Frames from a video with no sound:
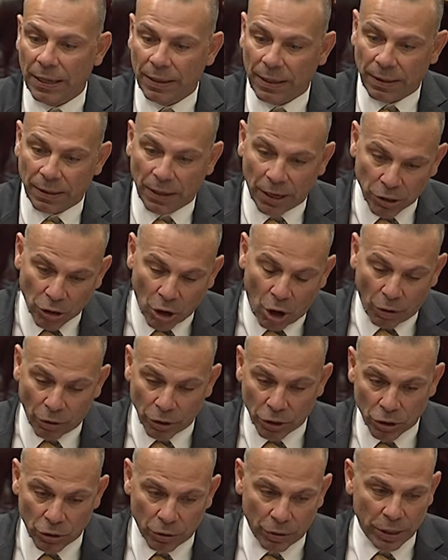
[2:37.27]
And then those
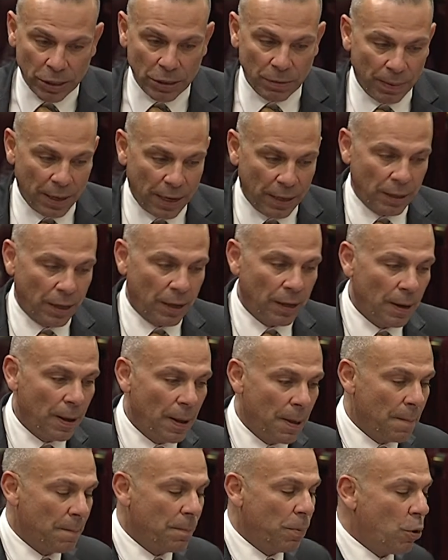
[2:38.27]
horror stories about that
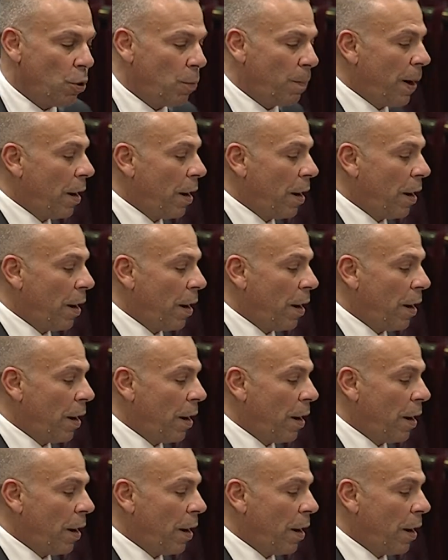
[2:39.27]
poor